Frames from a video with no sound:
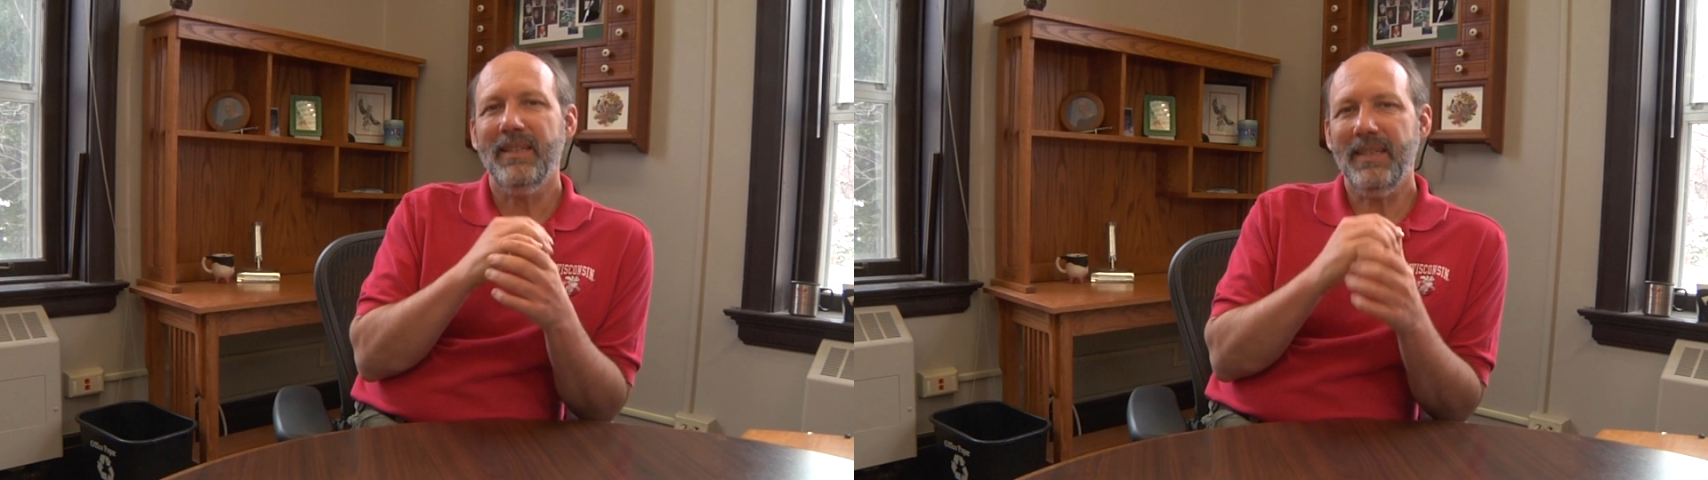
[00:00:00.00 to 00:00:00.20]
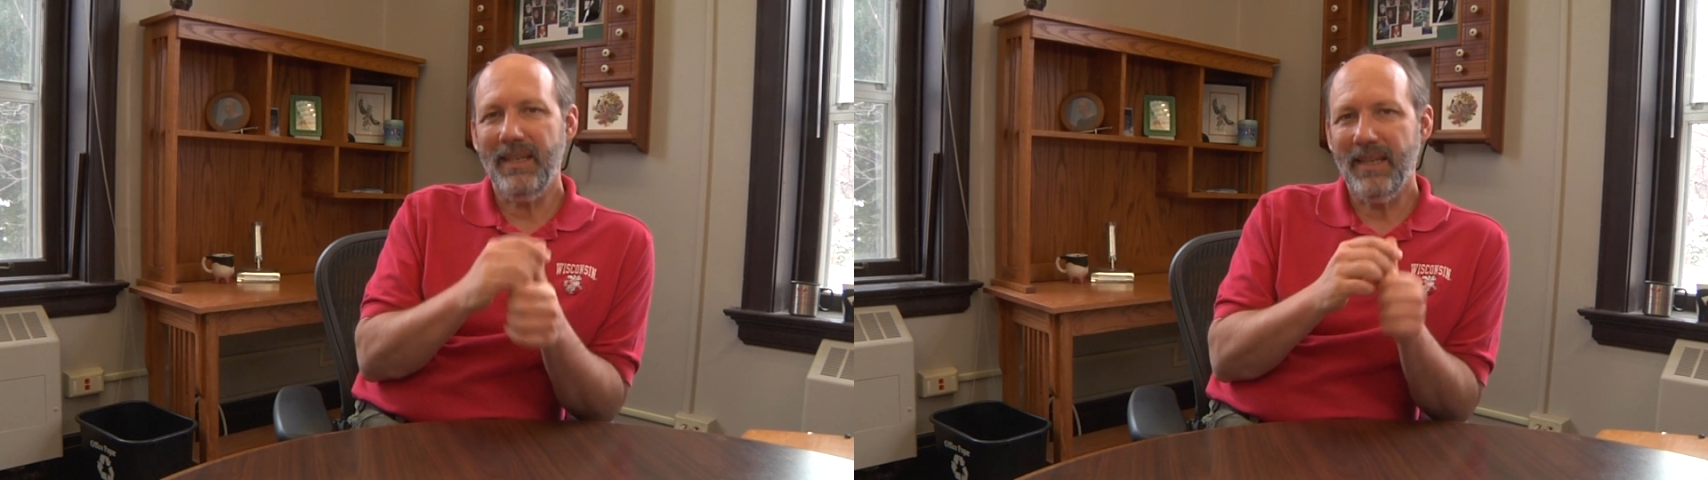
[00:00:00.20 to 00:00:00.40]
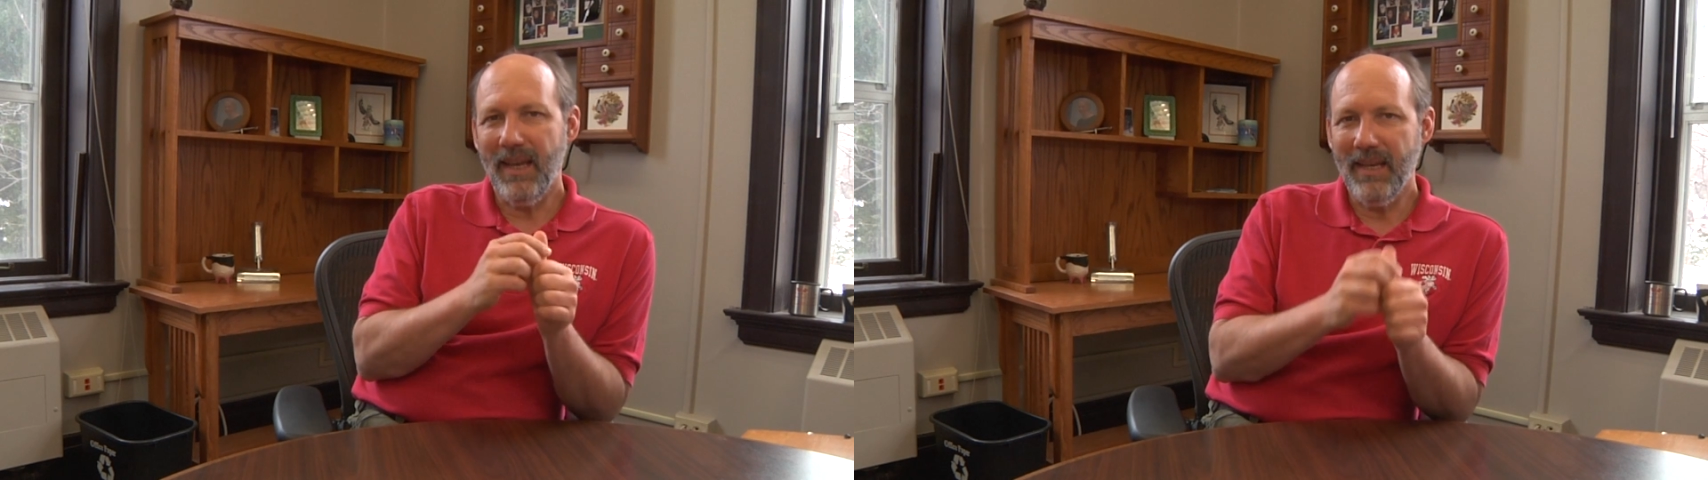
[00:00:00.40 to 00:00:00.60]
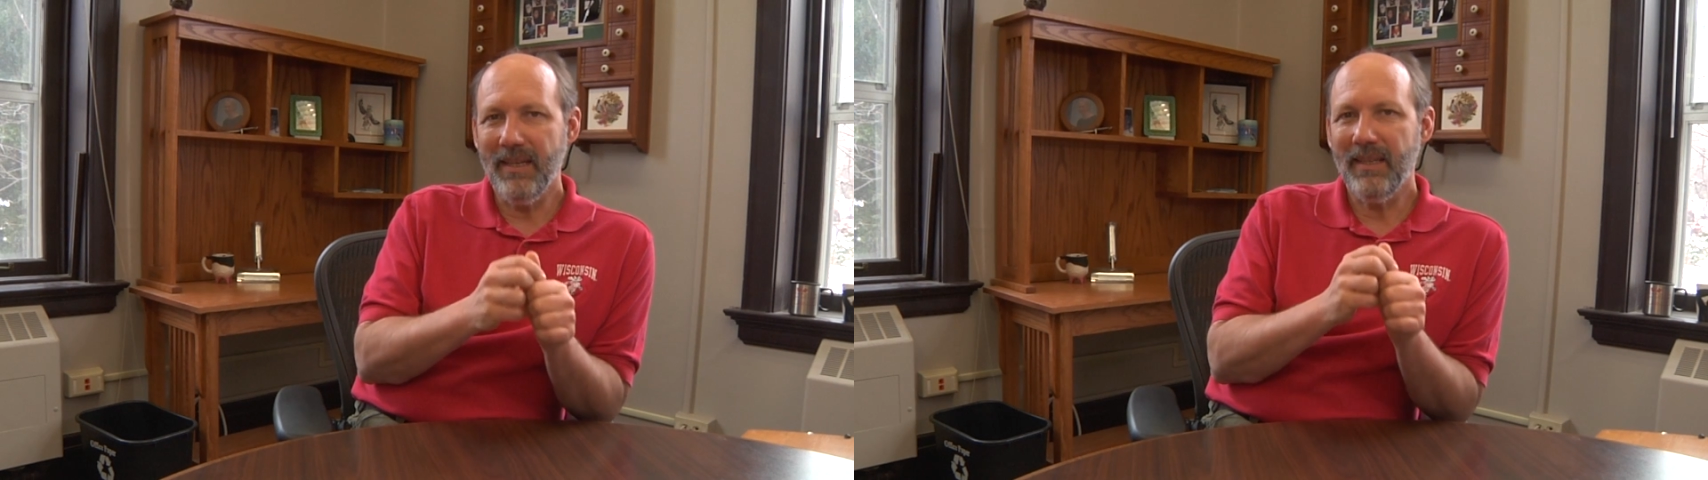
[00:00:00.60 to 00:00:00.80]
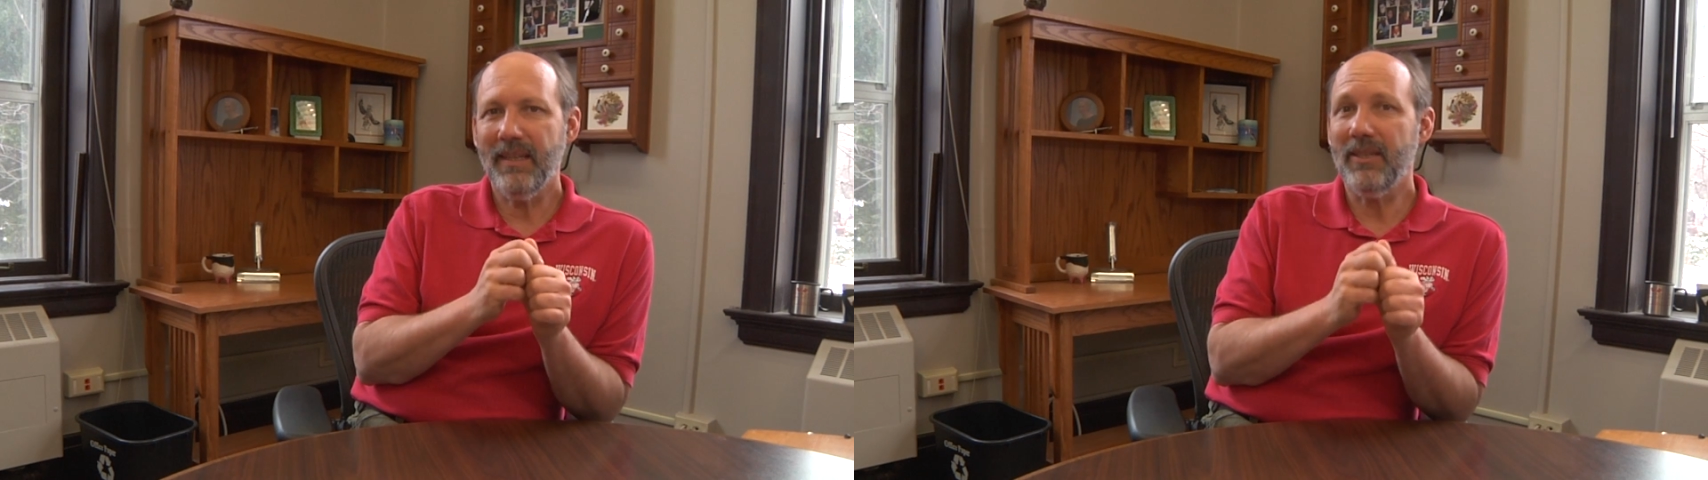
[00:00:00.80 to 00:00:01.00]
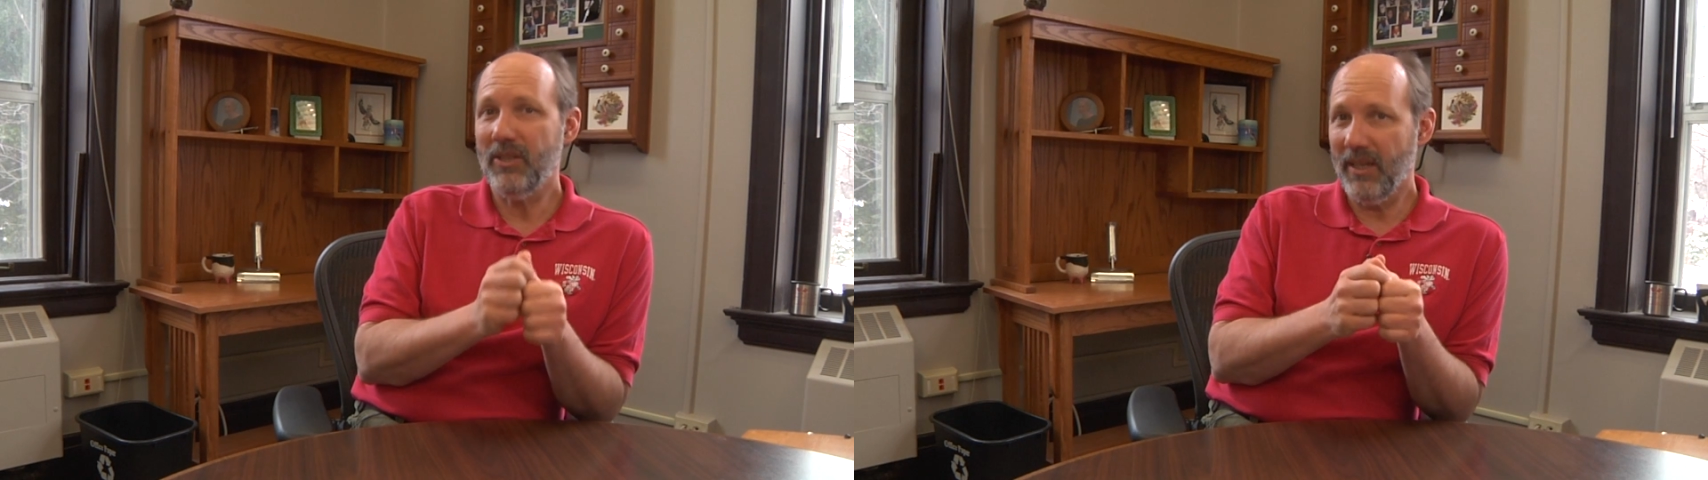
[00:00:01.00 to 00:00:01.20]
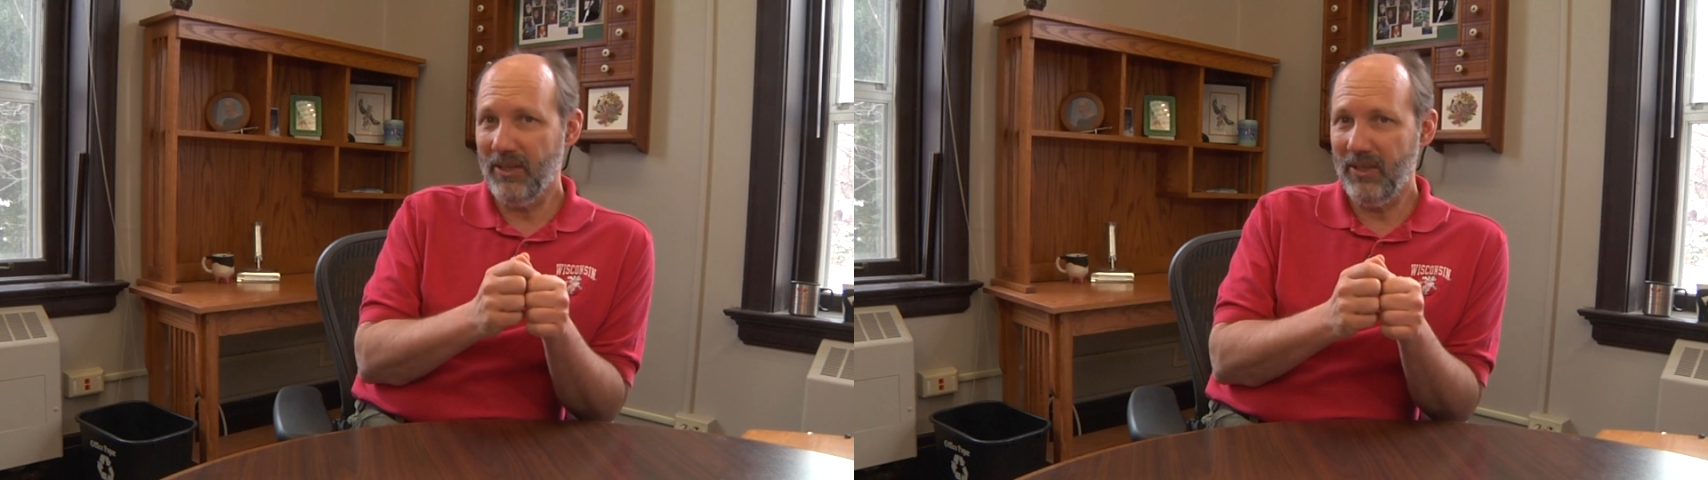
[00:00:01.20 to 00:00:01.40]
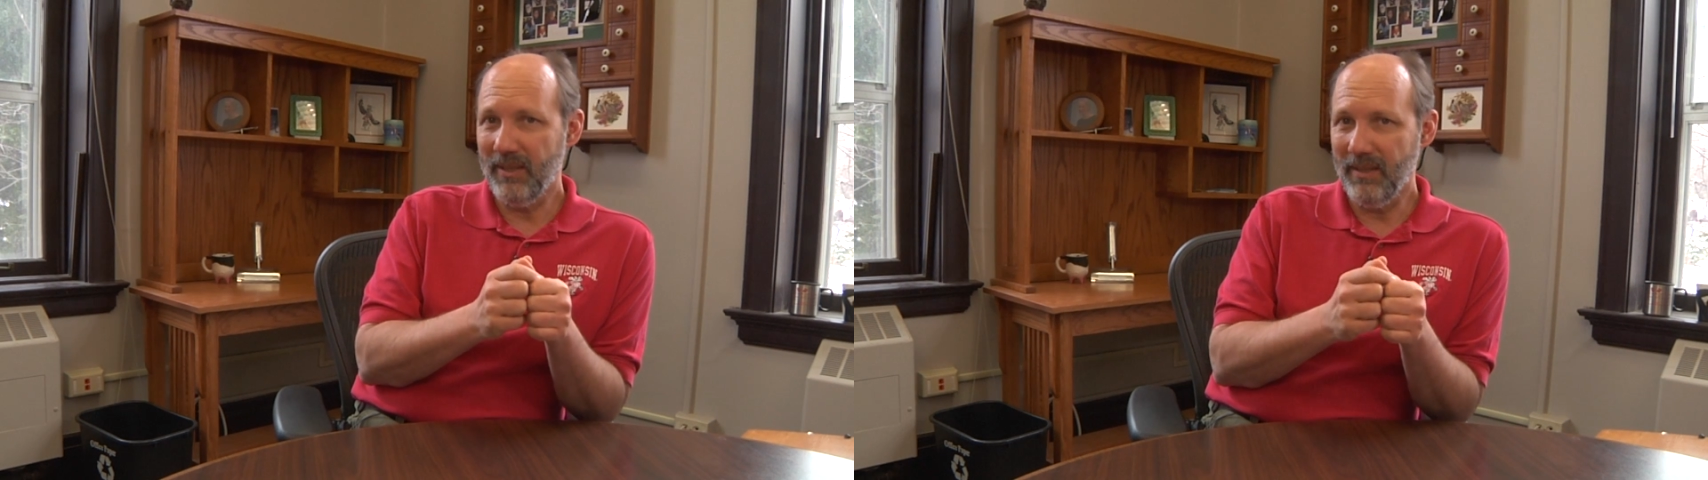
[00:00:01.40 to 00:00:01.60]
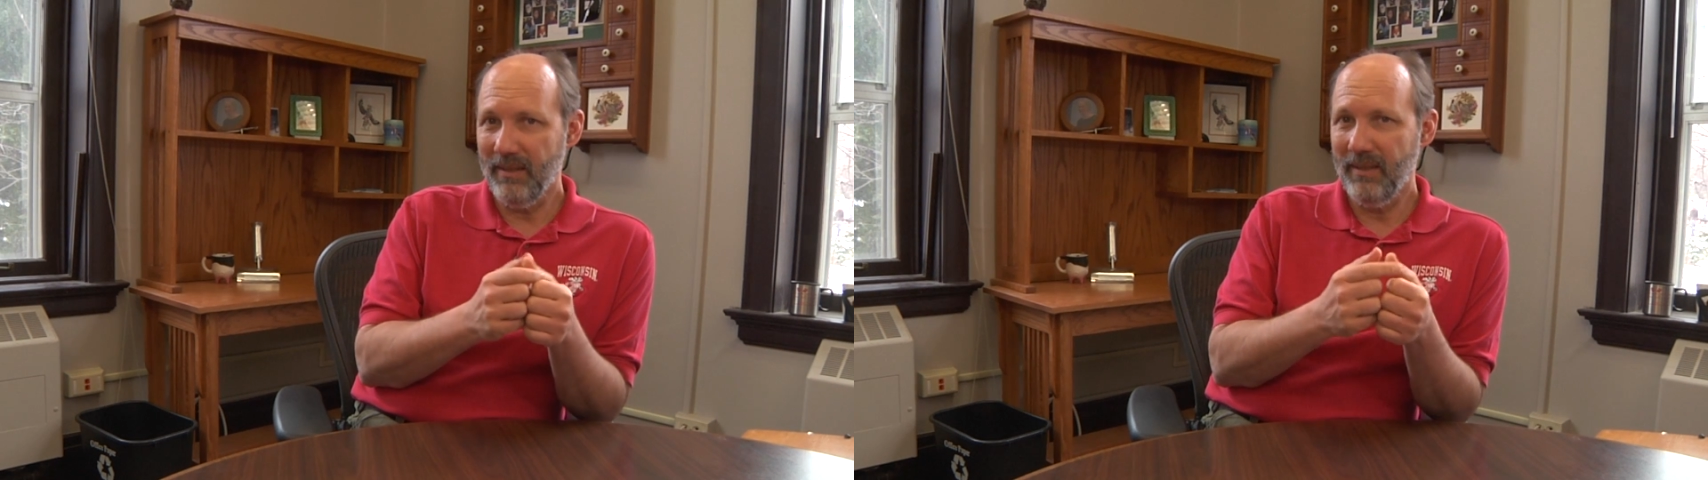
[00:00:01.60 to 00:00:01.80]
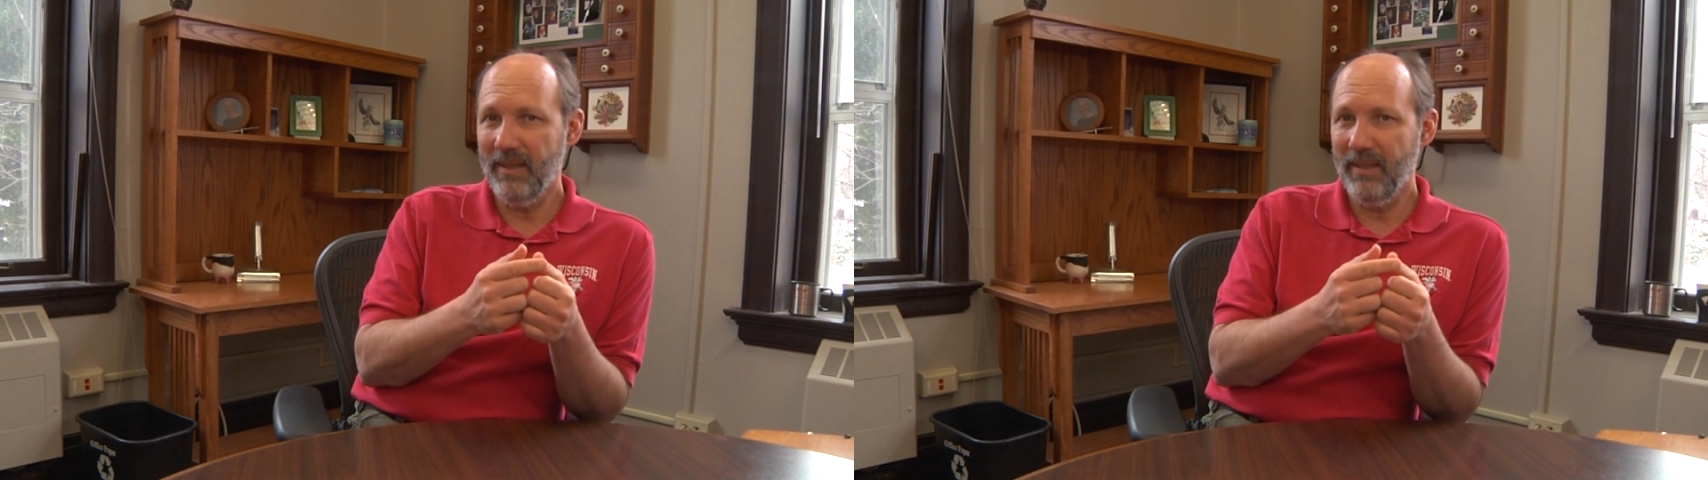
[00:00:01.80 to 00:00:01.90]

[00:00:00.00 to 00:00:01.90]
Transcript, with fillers: Teat end congestion